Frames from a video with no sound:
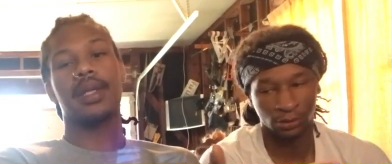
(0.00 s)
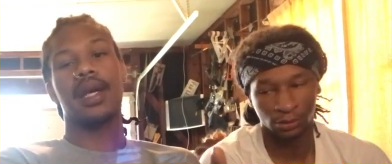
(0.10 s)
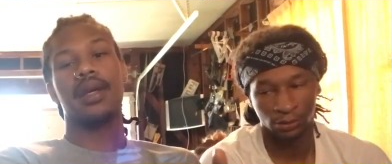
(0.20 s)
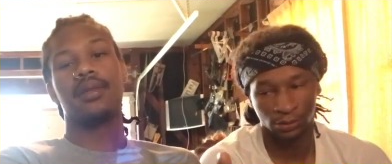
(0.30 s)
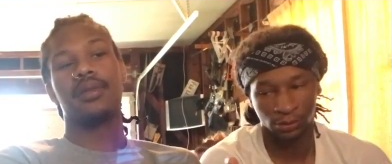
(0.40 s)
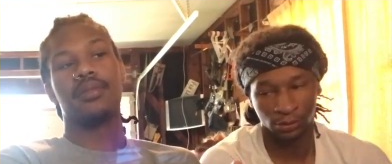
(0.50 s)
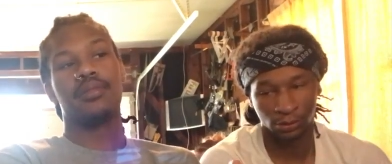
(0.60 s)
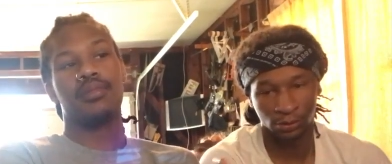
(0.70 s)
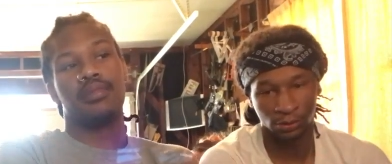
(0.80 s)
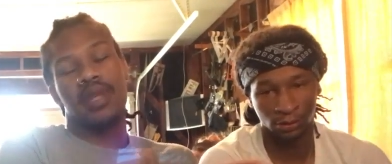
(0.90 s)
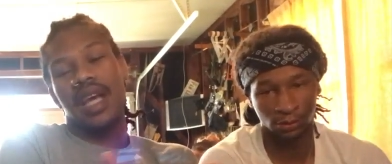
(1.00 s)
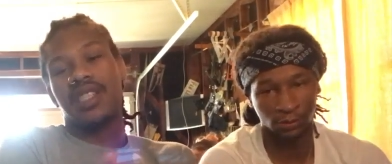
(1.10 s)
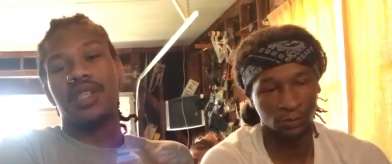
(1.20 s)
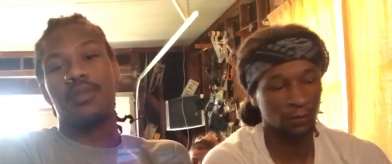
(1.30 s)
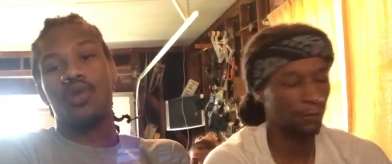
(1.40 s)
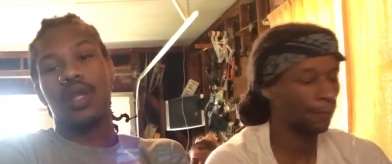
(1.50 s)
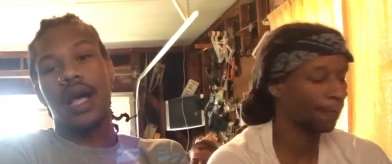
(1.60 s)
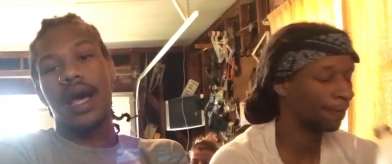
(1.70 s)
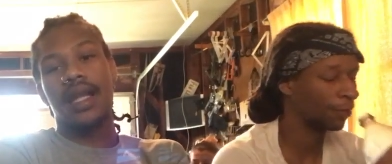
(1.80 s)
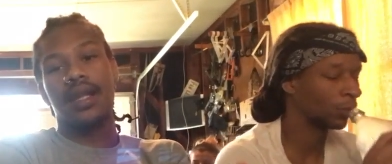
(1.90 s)
Speaker 1: Like catching them
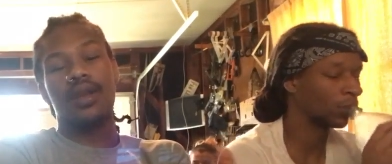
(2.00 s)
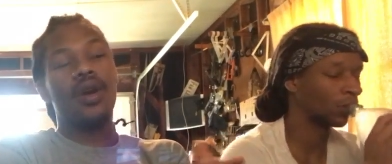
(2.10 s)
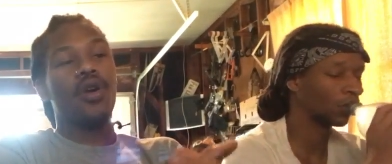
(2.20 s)
online and